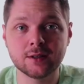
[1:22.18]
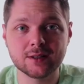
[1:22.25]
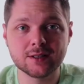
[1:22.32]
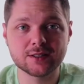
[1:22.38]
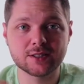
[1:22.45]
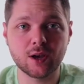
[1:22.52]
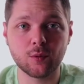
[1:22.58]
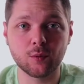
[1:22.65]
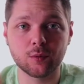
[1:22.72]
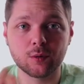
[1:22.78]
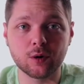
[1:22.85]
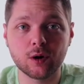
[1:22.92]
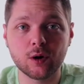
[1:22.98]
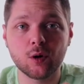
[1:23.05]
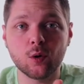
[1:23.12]
So,
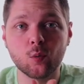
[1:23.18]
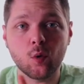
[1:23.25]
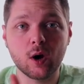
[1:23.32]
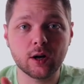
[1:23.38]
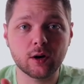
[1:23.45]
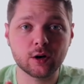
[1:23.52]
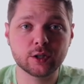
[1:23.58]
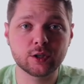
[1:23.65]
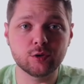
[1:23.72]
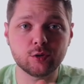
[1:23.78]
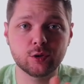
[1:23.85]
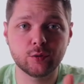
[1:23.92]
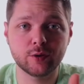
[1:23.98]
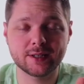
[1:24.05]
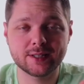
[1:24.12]
what are you
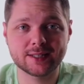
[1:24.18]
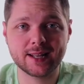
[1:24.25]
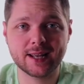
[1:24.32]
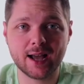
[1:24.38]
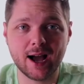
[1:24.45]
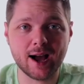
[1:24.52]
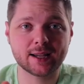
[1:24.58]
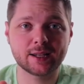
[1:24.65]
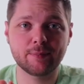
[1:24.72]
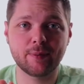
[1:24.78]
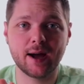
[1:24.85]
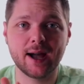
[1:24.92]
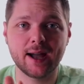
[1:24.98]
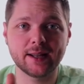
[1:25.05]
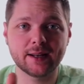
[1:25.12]
doing to stay
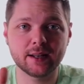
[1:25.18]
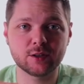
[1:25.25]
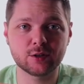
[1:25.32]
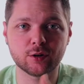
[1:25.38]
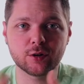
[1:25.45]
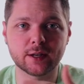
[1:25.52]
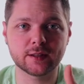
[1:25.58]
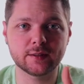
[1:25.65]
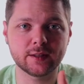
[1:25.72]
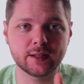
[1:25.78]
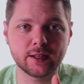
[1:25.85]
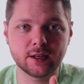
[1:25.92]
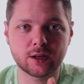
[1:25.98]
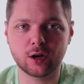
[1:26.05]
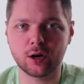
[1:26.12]
occupied during
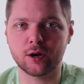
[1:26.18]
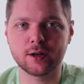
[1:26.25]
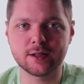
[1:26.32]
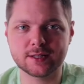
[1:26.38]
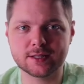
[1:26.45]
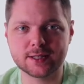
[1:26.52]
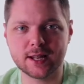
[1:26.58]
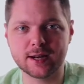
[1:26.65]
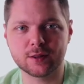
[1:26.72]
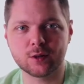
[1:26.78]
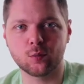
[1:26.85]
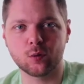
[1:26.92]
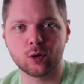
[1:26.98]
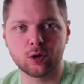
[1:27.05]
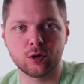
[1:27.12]
the current state of the
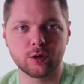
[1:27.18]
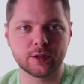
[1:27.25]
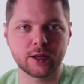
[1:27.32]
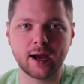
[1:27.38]
world?